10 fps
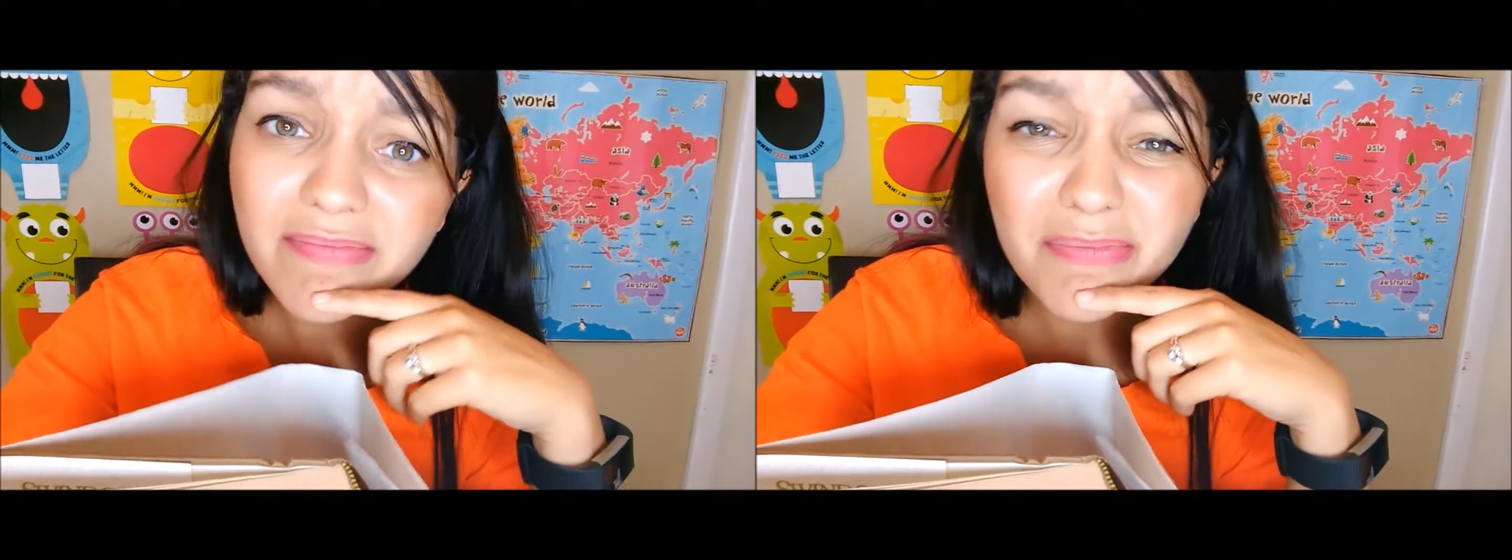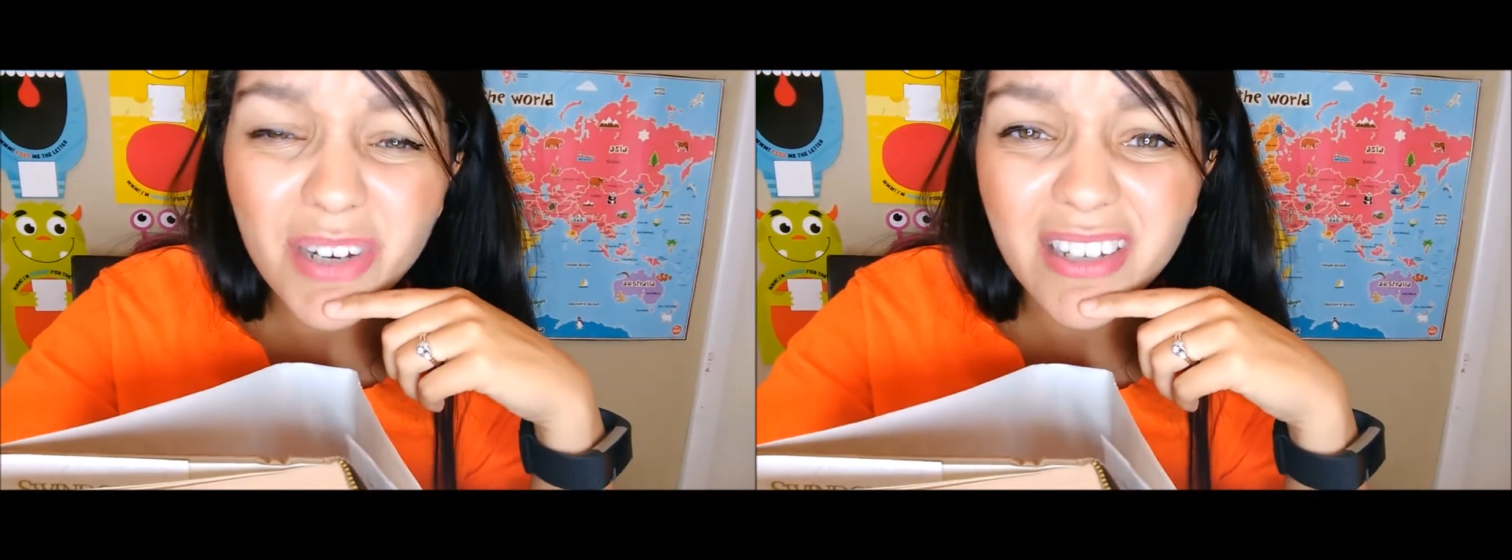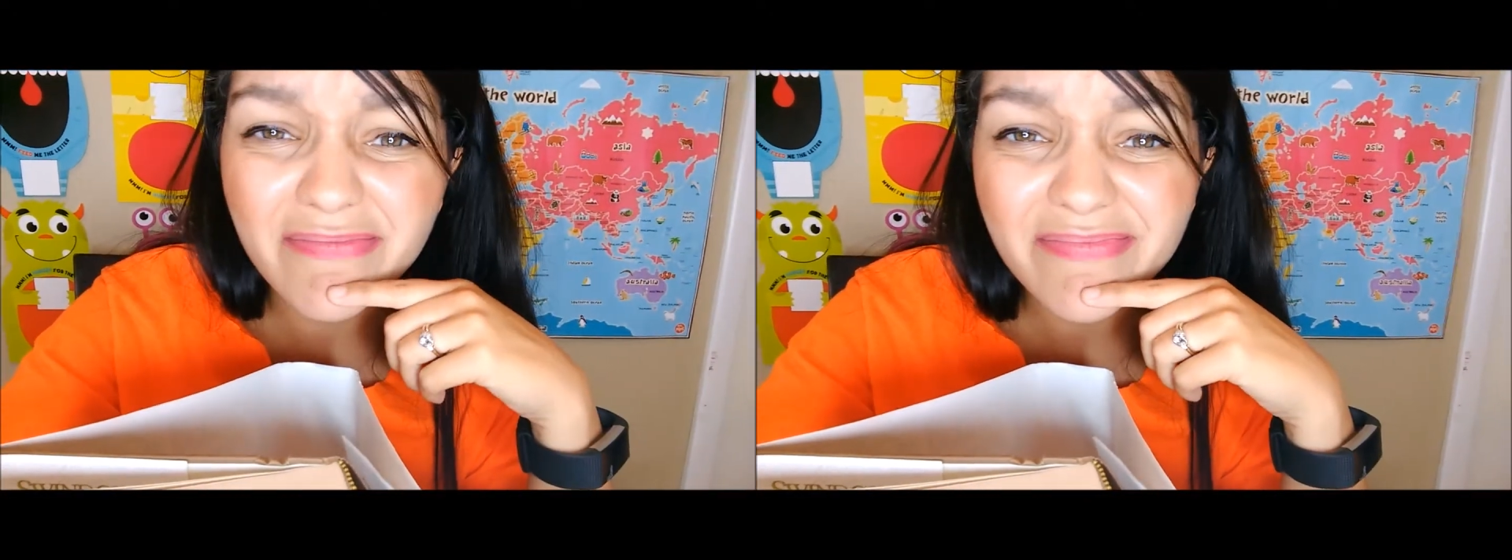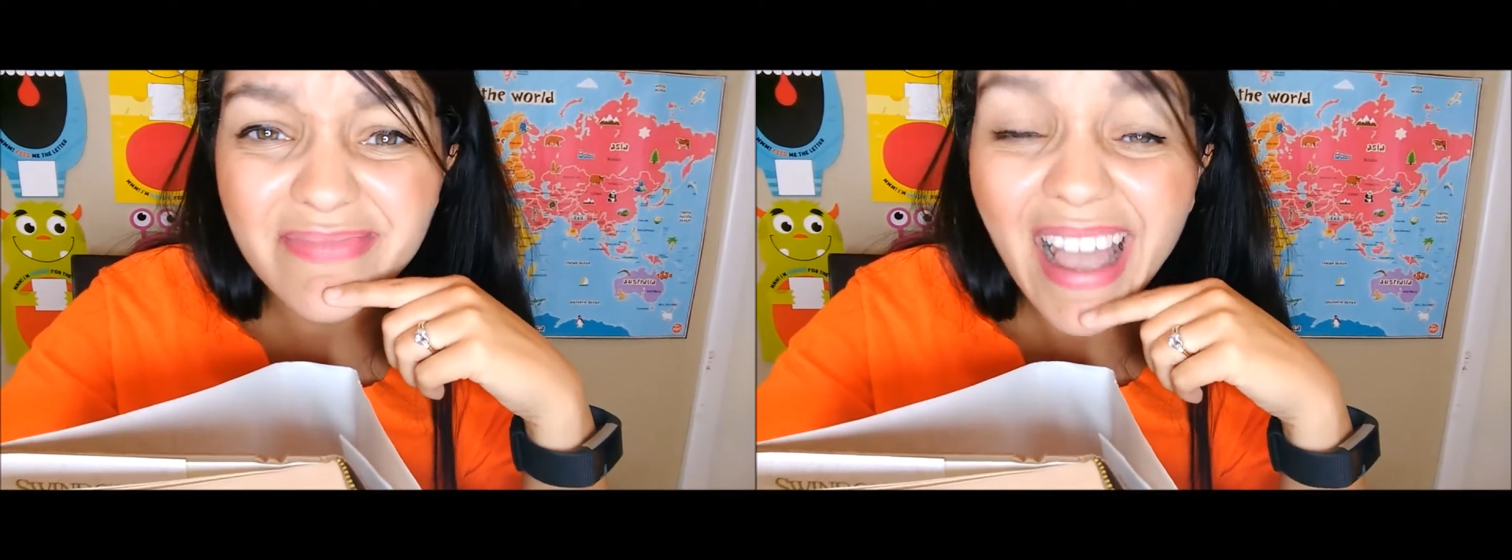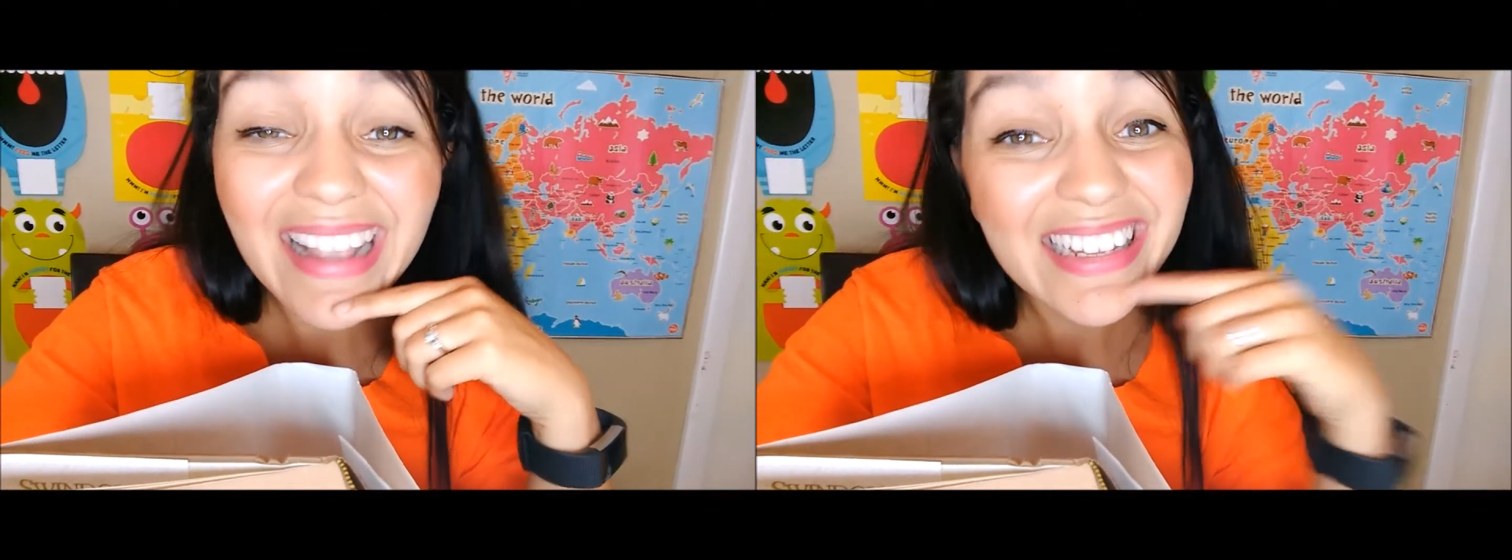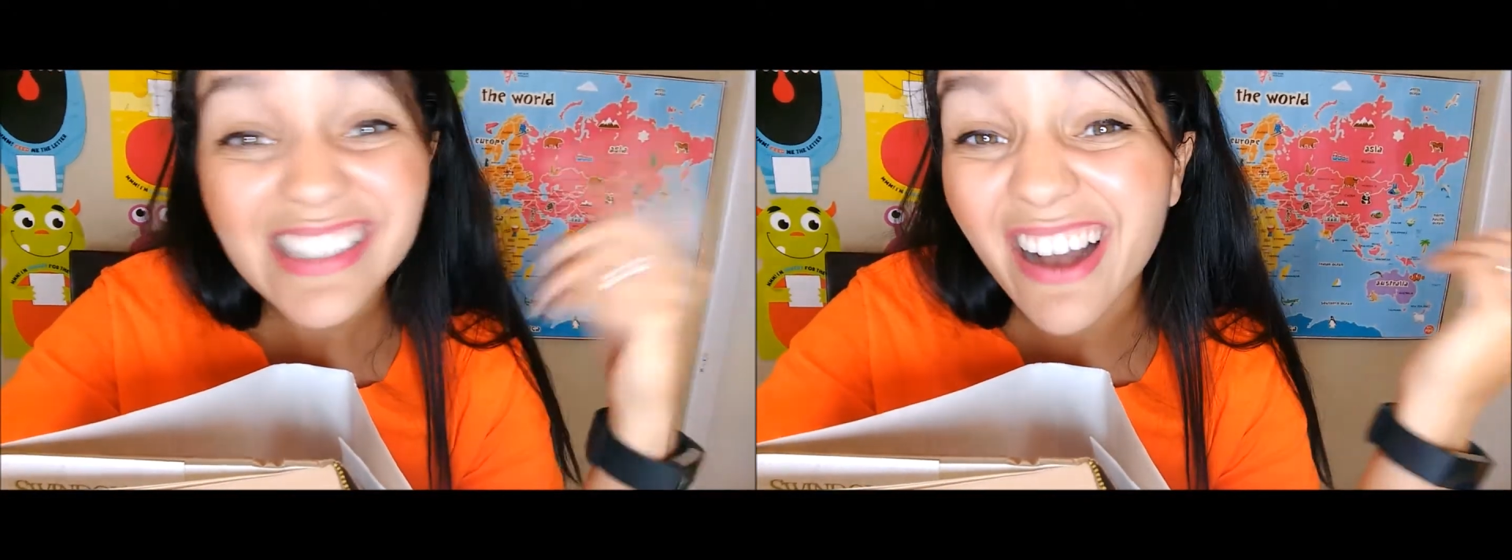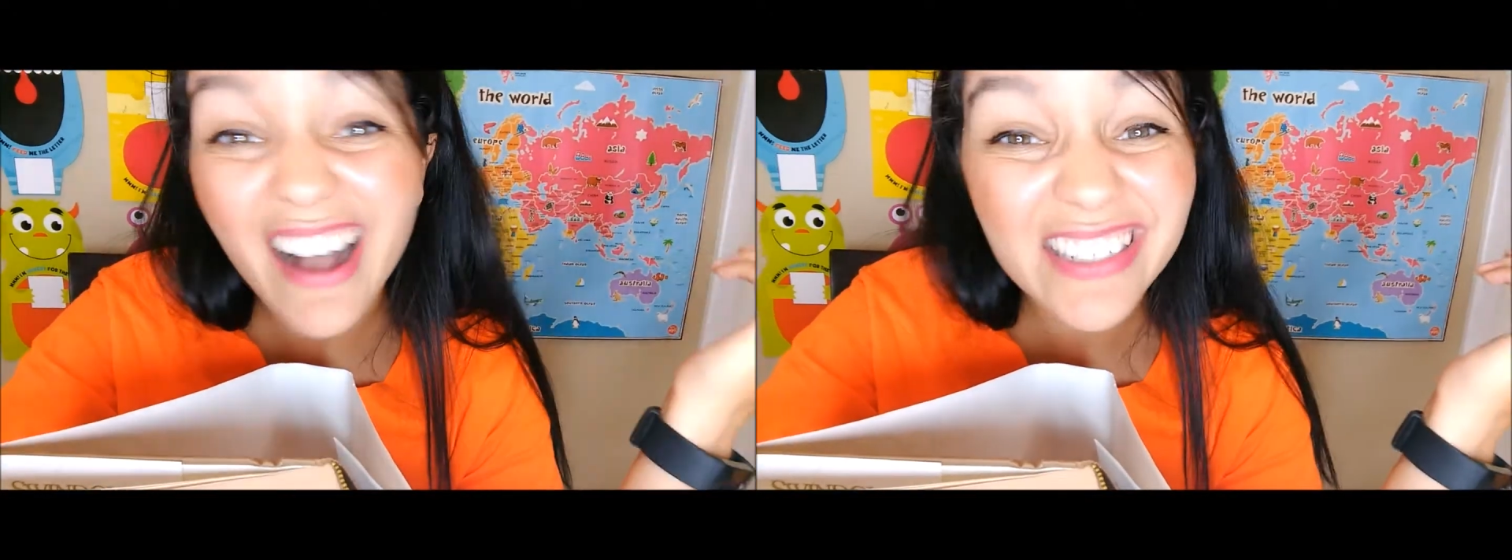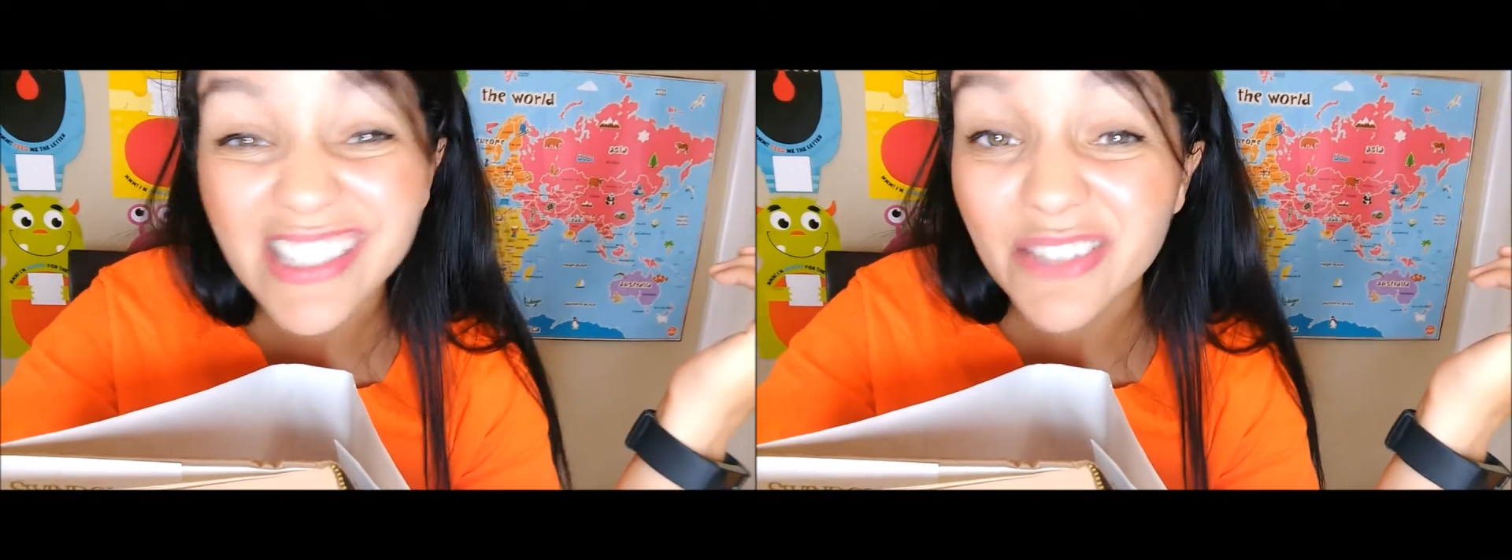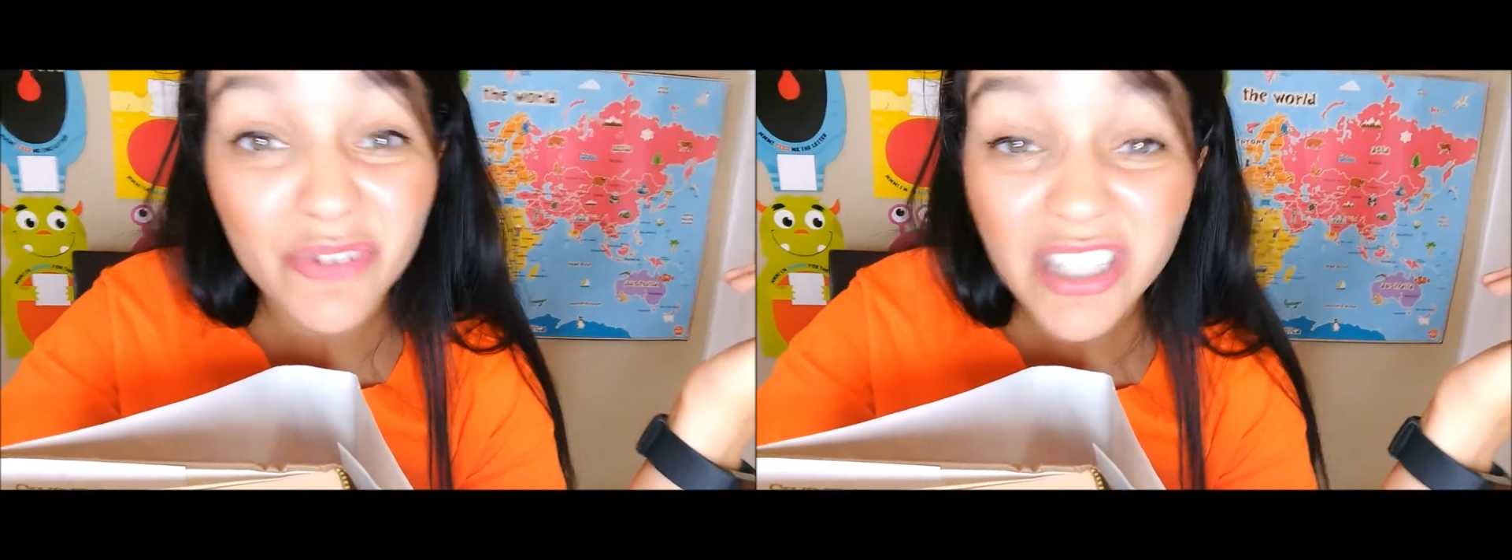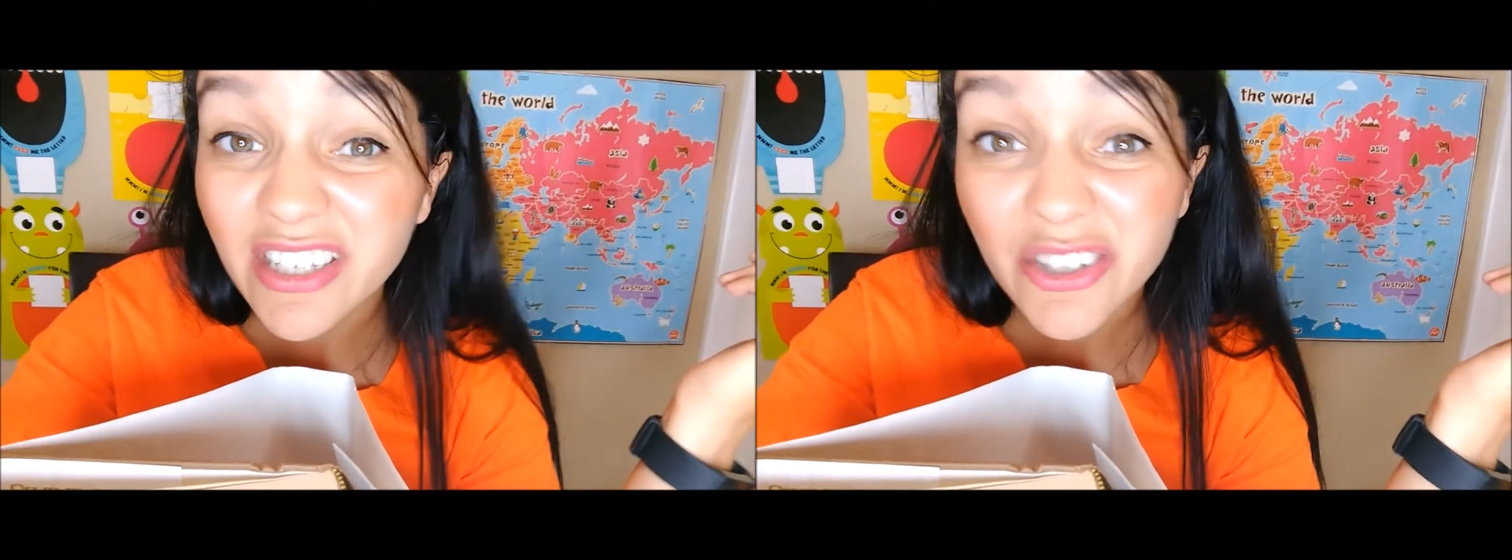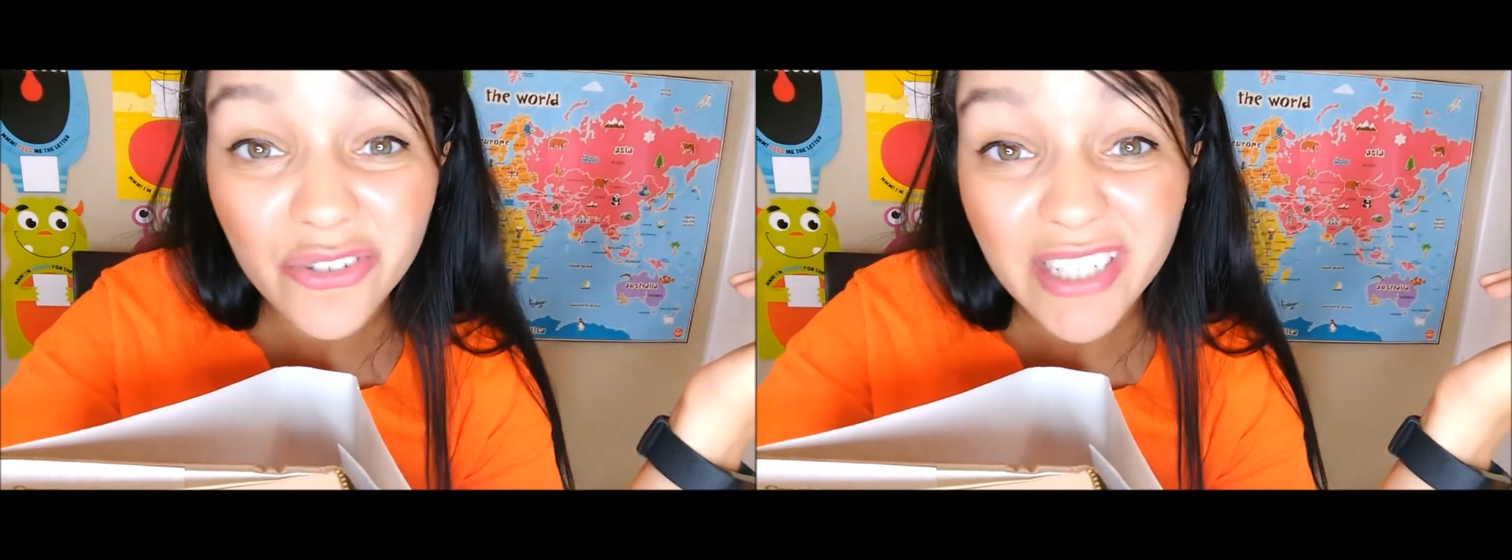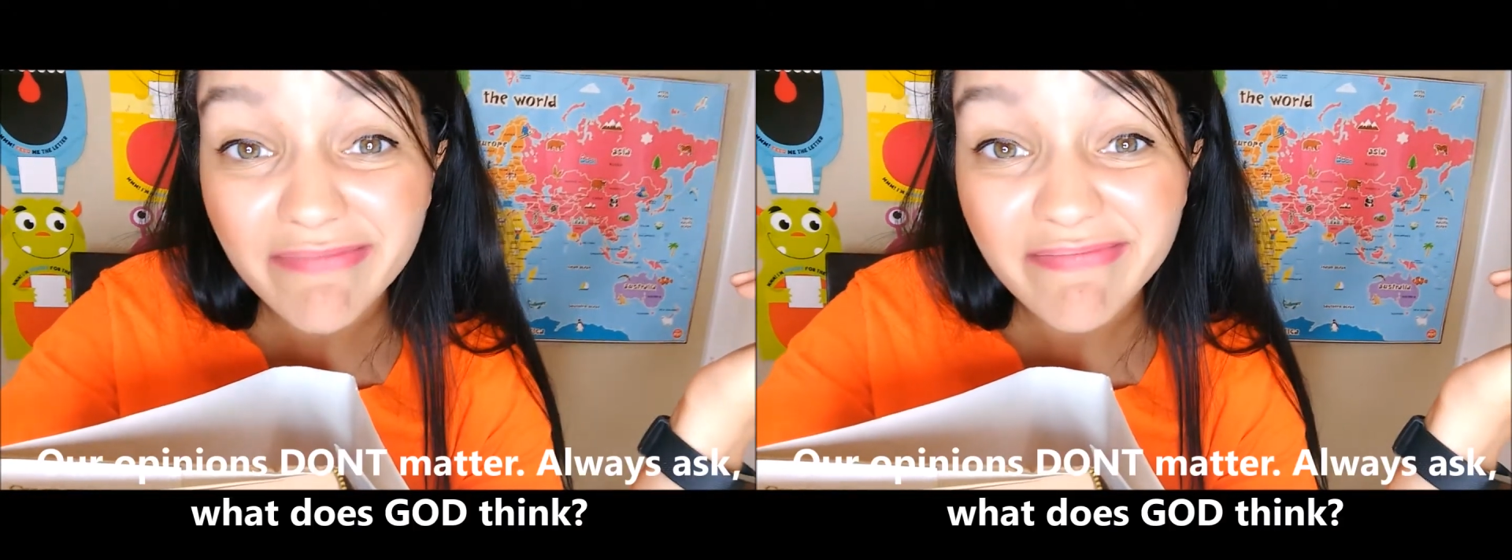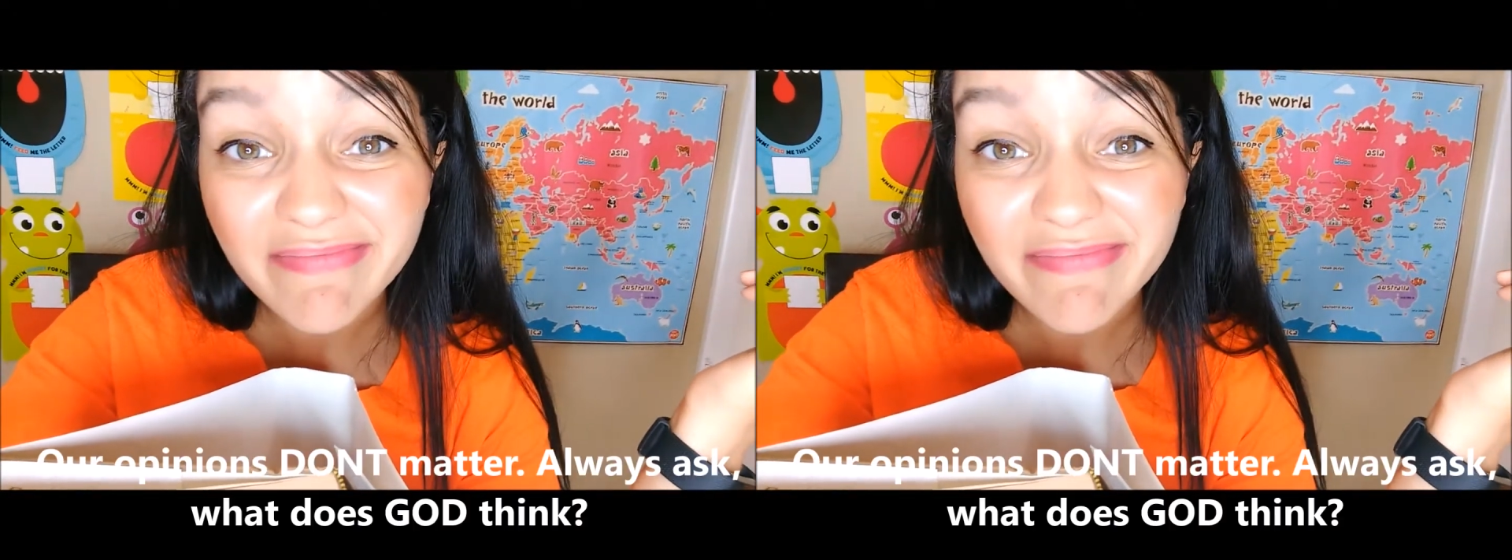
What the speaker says: But I guess God doesn't really agree.